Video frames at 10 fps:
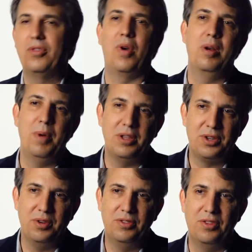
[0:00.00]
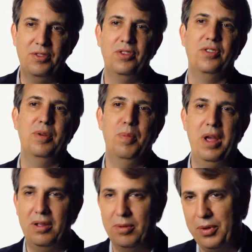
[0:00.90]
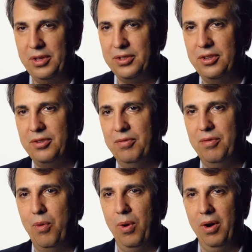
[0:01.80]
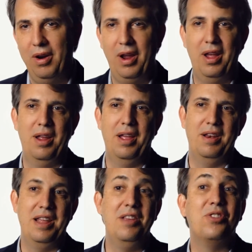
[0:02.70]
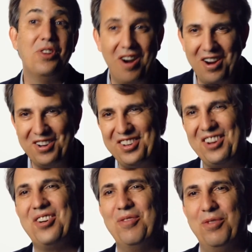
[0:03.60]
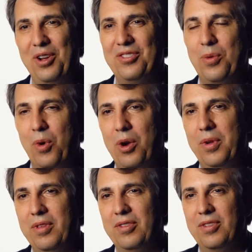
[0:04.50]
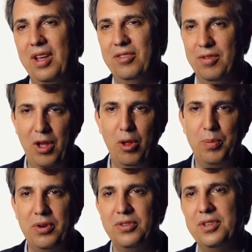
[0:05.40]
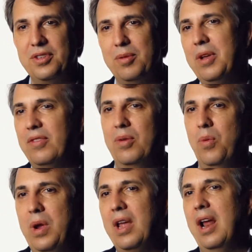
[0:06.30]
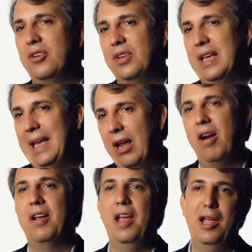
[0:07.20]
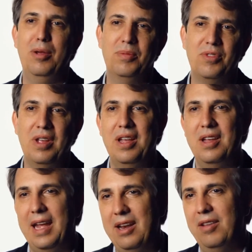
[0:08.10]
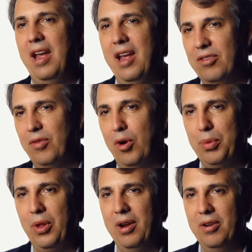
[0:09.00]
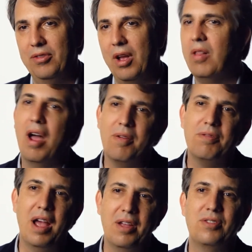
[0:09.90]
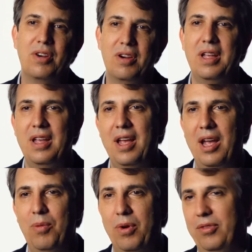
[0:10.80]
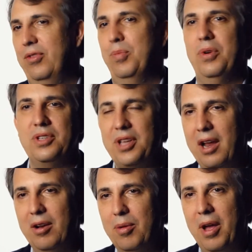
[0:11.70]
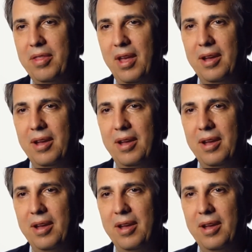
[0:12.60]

What's great about Sony's decision to make the PlayStation 4 an easier architecture for us to work with as developers is that it means that we can actually get our games into the hands of our players a lot faster, and we're super excited about